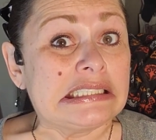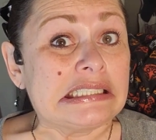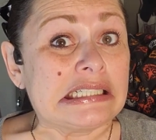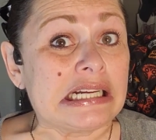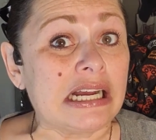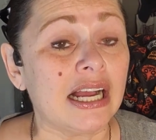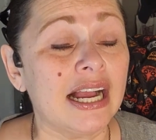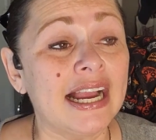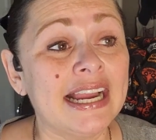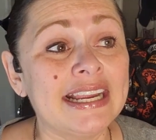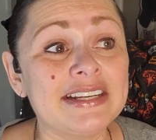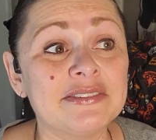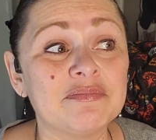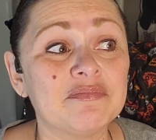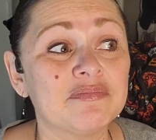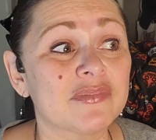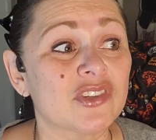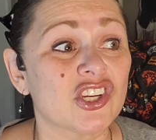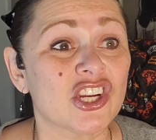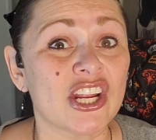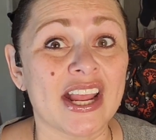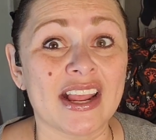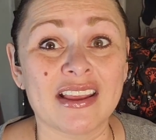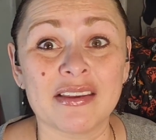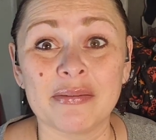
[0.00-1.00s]
I
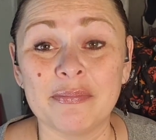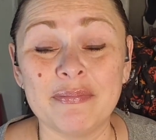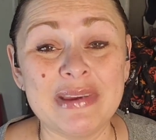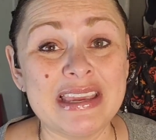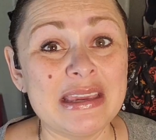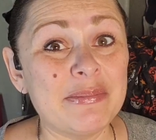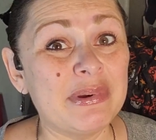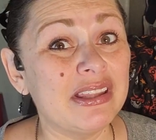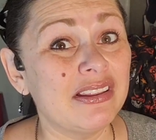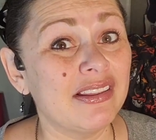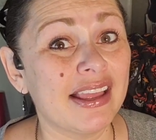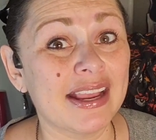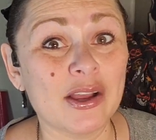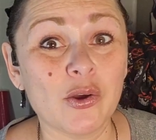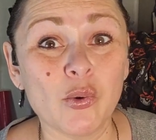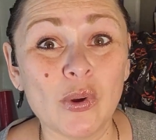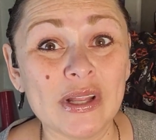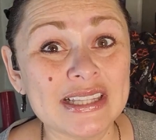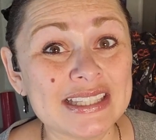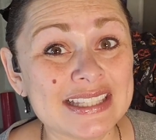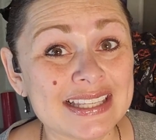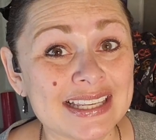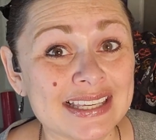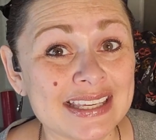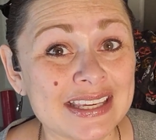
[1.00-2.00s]
check maybe like
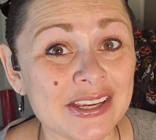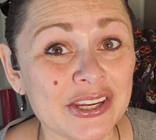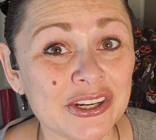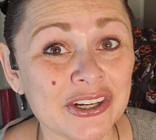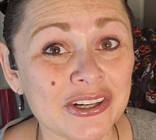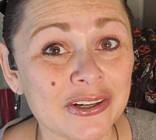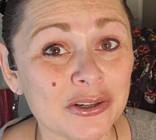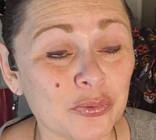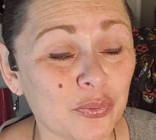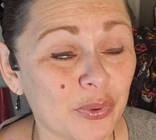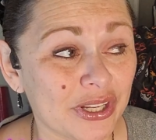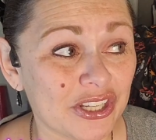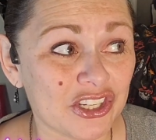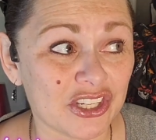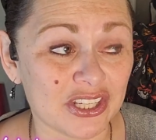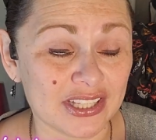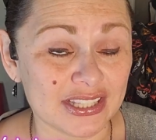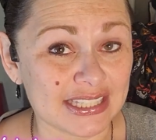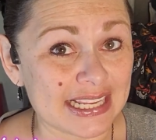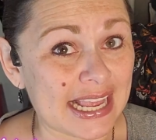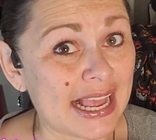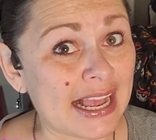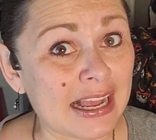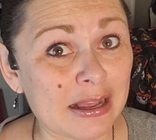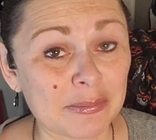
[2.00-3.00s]
once a year, which
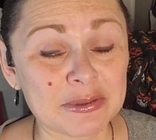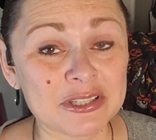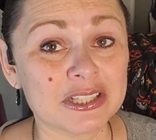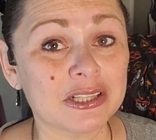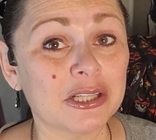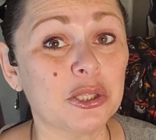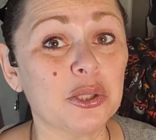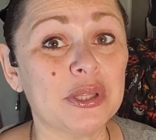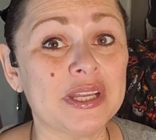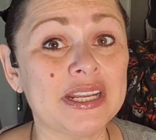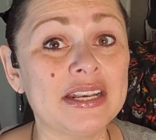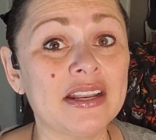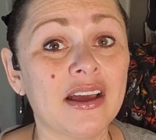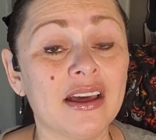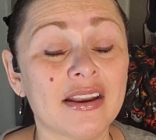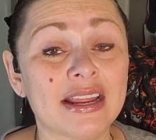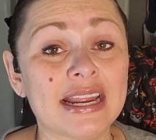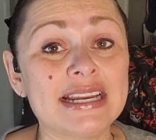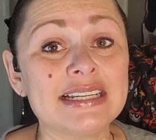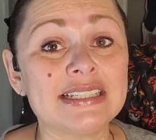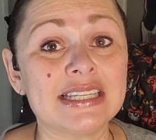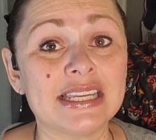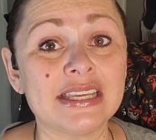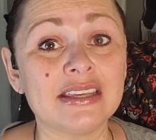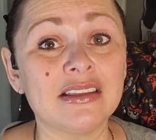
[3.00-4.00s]
is absolutely not
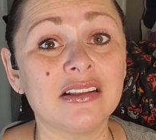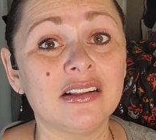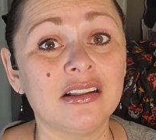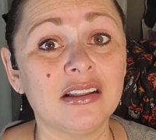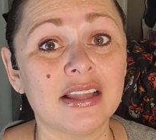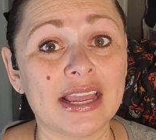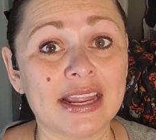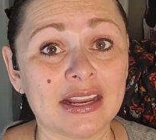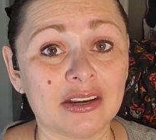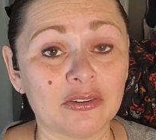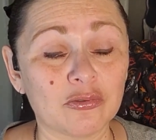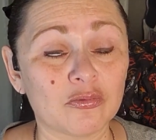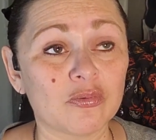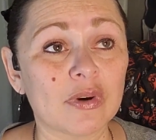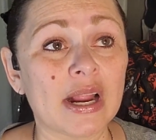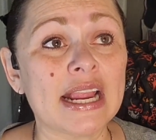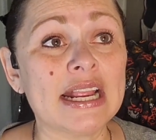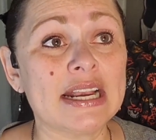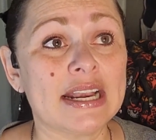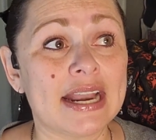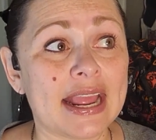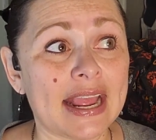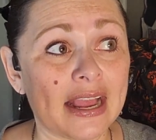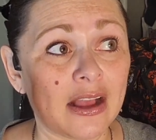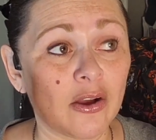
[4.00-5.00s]
ideal. And right
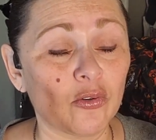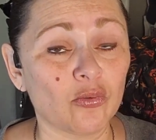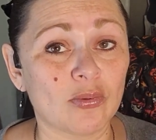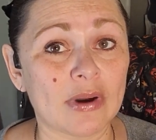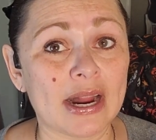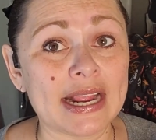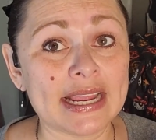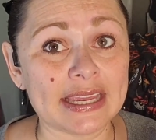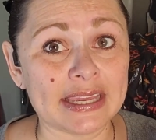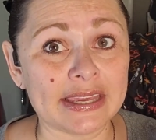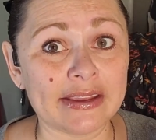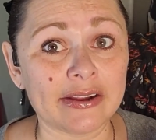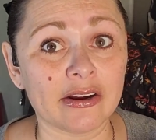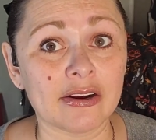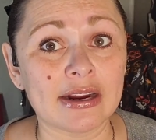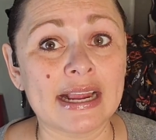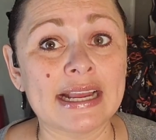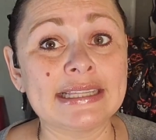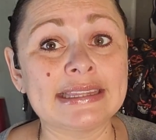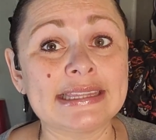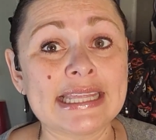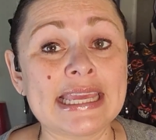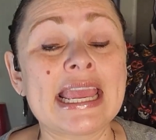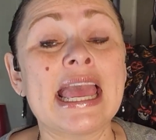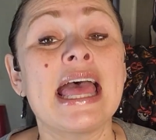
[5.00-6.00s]
now, right here
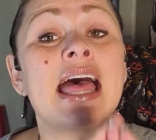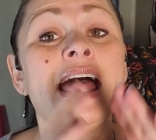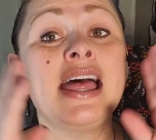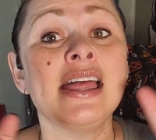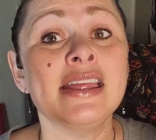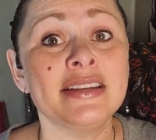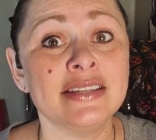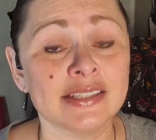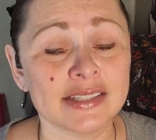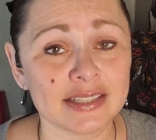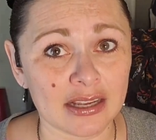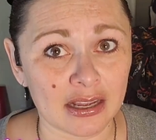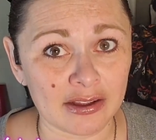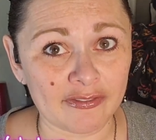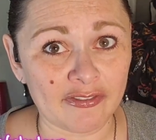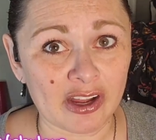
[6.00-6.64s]
at the end of